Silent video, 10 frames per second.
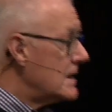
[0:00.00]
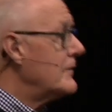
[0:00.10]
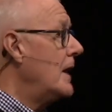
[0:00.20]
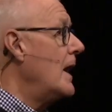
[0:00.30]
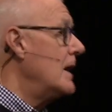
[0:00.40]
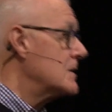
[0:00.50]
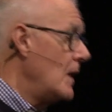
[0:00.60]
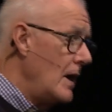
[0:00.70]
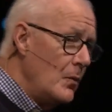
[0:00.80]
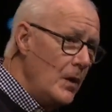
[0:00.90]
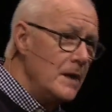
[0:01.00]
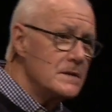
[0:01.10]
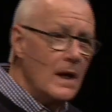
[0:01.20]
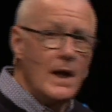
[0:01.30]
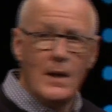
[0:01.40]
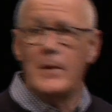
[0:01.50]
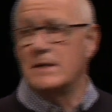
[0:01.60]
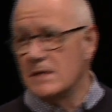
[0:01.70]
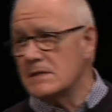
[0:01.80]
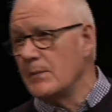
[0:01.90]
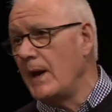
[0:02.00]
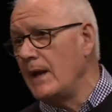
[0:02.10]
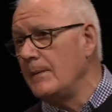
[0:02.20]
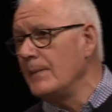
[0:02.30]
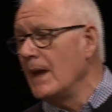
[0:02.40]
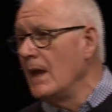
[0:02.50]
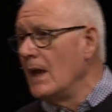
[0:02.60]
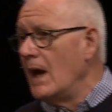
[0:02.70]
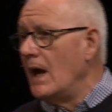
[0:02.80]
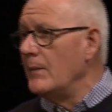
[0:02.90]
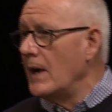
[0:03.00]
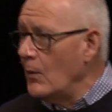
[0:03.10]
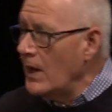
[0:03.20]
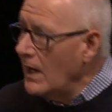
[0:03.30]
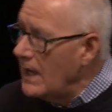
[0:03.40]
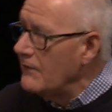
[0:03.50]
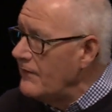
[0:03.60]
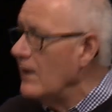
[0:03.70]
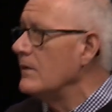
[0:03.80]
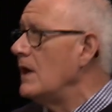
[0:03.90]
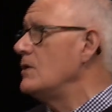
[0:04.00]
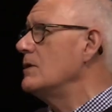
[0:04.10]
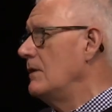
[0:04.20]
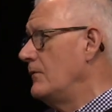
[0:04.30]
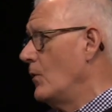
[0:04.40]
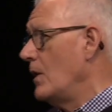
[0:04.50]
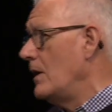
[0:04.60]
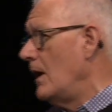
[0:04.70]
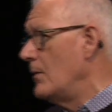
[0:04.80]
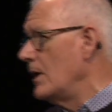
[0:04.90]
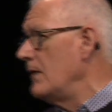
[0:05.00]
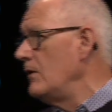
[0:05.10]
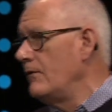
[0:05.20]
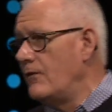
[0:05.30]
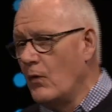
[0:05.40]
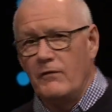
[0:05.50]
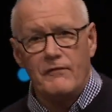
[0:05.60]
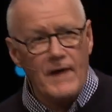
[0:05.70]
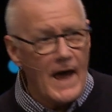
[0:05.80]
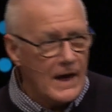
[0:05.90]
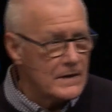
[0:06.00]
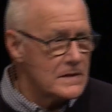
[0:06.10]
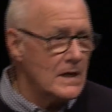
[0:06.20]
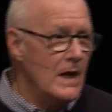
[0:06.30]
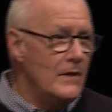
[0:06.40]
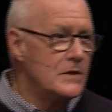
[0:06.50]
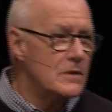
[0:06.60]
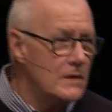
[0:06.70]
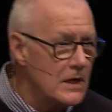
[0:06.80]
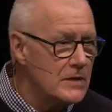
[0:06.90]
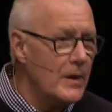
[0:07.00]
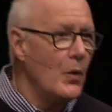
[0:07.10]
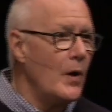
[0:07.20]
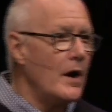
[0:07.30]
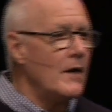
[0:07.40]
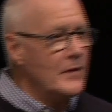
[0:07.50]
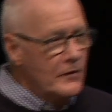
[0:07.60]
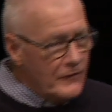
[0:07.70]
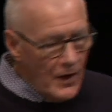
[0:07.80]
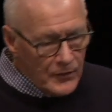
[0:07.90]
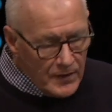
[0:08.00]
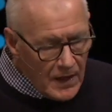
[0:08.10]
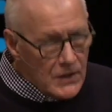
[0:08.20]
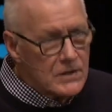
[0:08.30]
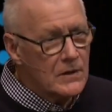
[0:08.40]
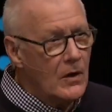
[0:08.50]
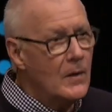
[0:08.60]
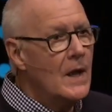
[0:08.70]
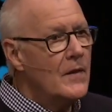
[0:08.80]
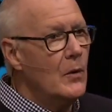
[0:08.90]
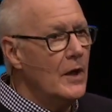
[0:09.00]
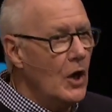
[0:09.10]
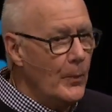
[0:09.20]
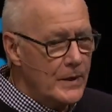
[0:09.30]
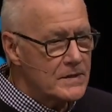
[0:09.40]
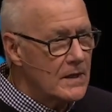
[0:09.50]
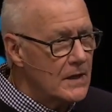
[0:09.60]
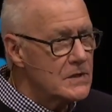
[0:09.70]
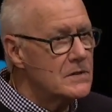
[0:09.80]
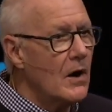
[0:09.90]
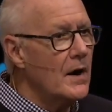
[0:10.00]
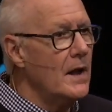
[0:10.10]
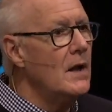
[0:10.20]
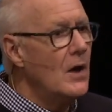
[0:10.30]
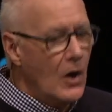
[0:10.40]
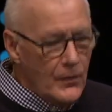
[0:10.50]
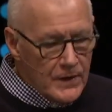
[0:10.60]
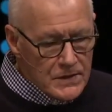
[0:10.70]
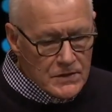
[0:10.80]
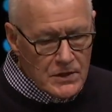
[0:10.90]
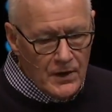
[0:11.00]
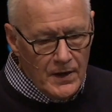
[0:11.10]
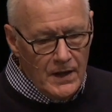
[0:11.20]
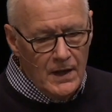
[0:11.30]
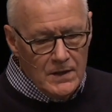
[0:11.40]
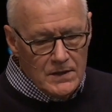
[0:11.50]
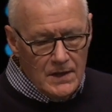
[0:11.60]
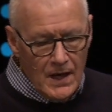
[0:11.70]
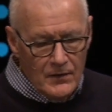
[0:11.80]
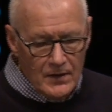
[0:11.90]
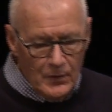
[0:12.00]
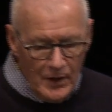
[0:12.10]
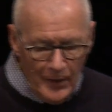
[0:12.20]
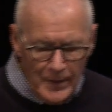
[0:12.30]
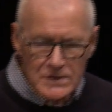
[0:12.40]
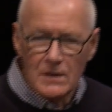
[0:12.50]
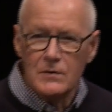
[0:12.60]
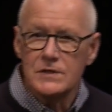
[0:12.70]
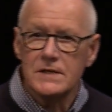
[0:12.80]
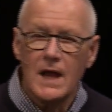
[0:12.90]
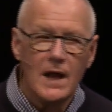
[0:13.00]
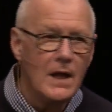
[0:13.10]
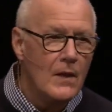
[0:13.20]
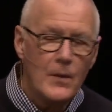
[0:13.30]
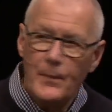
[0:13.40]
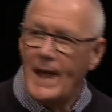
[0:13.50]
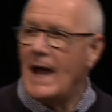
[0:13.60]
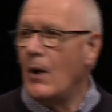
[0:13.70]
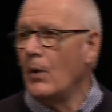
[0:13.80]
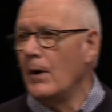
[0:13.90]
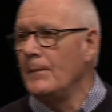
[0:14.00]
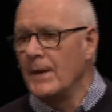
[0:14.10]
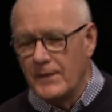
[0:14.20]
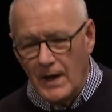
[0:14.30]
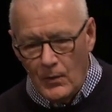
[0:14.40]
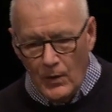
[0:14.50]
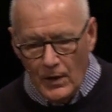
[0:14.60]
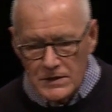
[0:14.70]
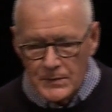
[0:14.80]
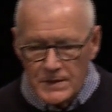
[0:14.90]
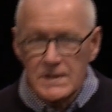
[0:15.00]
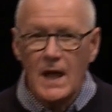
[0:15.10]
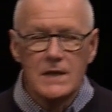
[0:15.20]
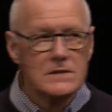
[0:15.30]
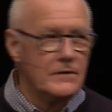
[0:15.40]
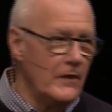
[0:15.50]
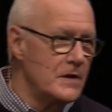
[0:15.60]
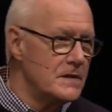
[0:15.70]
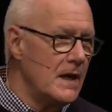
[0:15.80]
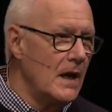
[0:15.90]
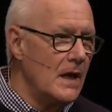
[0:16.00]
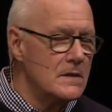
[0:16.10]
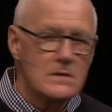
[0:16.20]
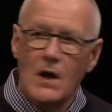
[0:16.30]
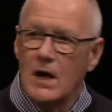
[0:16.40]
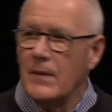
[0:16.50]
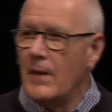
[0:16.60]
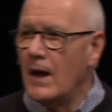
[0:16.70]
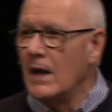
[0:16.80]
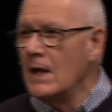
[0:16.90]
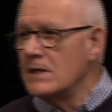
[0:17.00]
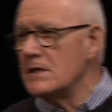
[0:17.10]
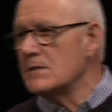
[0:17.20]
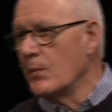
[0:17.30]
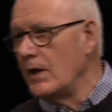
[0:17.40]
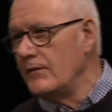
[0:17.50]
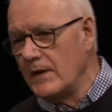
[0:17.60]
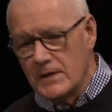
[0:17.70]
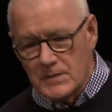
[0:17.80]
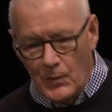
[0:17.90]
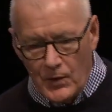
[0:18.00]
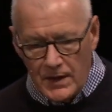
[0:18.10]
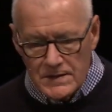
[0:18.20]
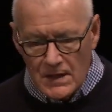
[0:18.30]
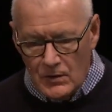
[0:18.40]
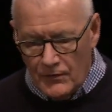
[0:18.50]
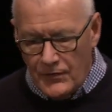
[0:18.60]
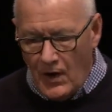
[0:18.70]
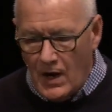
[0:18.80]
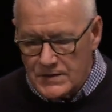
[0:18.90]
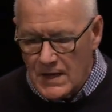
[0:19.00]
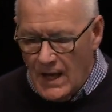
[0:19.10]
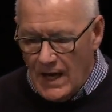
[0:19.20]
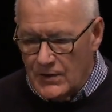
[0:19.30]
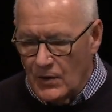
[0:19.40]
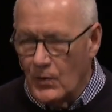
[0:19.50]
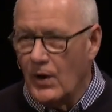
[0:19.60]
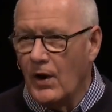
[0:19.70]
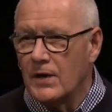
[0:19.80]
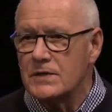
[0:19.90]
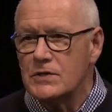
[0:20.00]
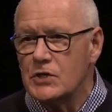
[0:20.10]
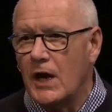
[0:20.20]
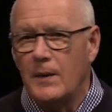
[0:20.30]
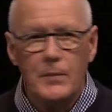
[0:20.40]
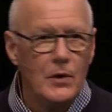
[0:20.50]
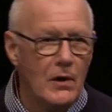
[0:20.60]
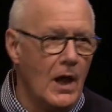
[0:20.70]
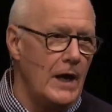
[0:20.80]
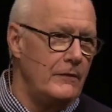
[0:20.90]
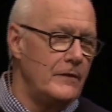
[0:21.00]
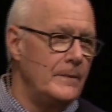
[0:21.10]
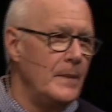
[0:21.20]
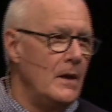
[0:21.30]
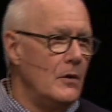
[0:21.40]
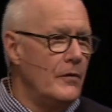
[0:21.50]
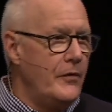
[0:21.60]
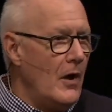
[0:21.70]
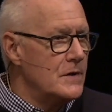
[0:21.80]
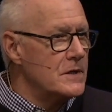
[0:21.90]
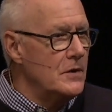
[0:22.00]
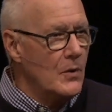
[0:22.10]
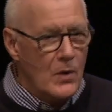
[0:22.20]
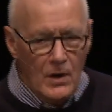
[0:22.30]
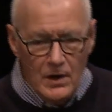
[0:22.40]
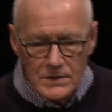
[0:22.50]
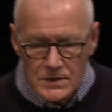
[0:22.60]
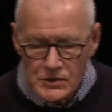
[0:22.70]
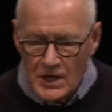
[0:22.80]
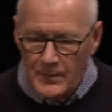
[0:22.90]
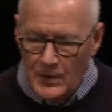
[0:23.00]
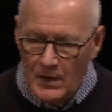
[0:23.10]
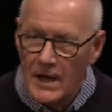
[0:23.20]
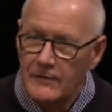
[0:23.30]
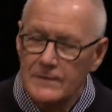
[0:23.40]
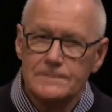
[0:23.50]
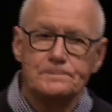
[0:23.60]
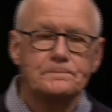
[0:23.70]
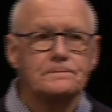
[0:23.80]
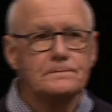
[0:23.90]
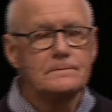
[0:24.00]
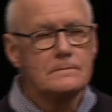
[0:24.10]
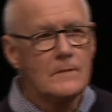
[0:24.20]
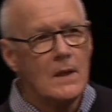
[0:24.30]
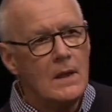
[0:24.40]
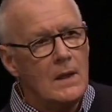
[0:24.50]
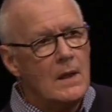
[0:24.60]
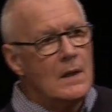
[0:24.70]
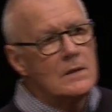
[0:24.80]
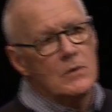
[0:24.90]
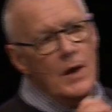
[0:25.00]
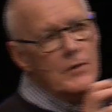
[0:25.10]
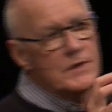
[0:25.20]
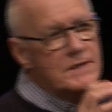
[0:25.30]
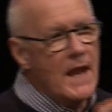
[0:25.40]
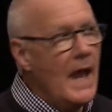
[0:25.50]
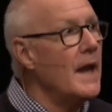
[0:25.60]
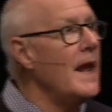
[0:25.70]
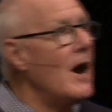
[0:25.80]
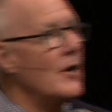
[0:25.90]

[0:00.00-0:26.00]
seven and eight, eight weeks, I- am anticipating. Uh, but I want to lay a foundation for you today. I want to give you four facts that you need to be aware of that are foundational that will help us to get started on this journey together, that will help us to understand the power that our words possess. The first thing I'd like to talk about just briefly this morning is that your thoughts and your words shape your life. Your thoughts and your words shape your life. To understand